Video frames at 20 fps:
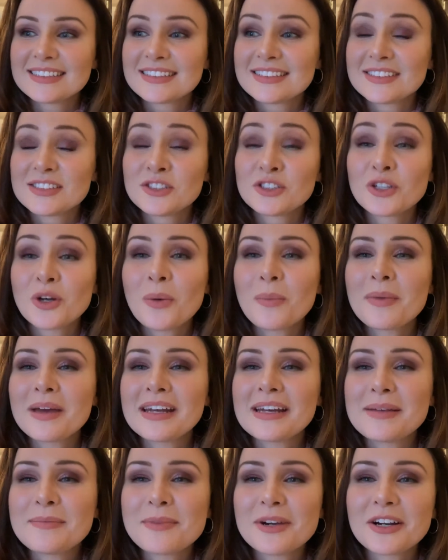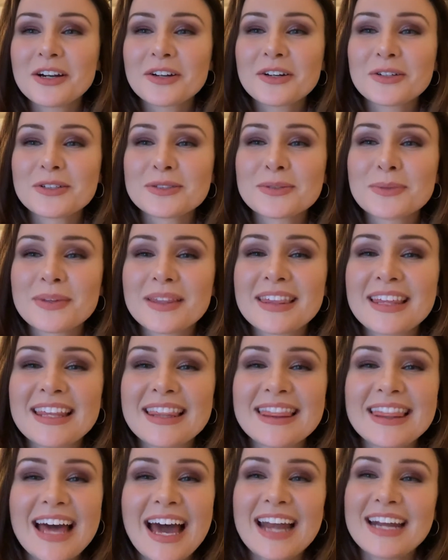So many miracles
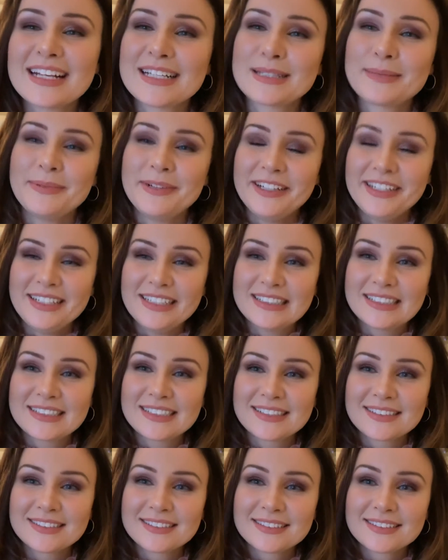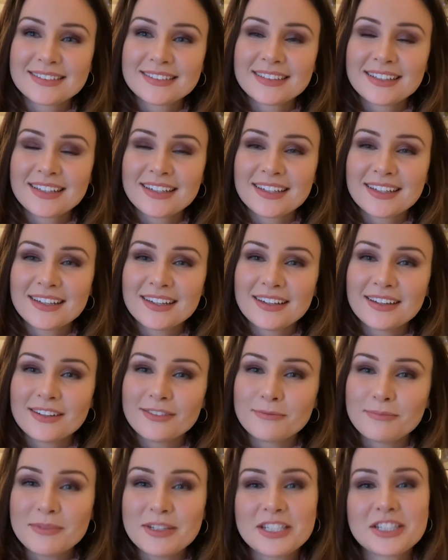within that experience.
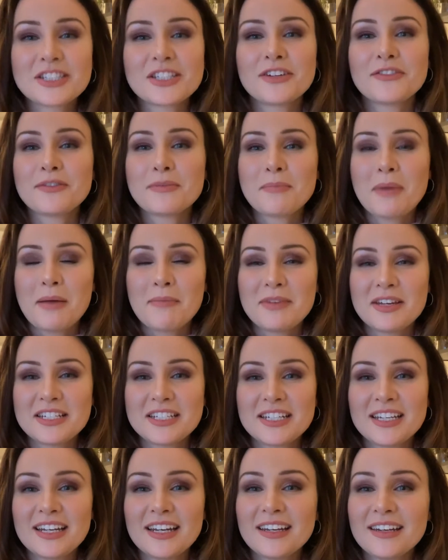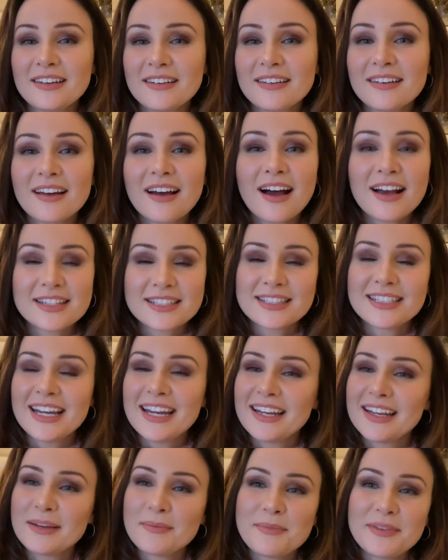Me serving my mission and us
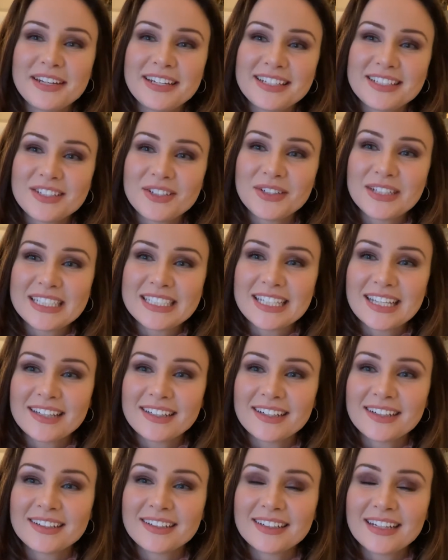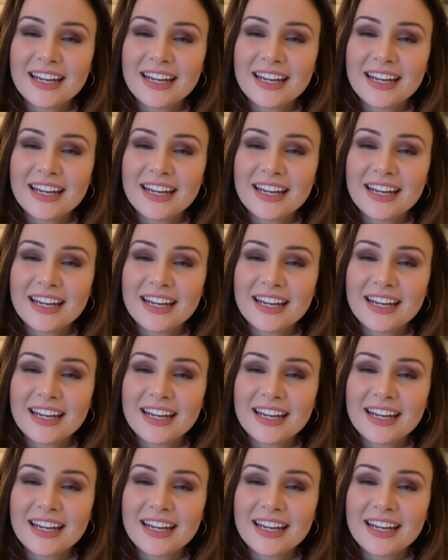staying committed to each other.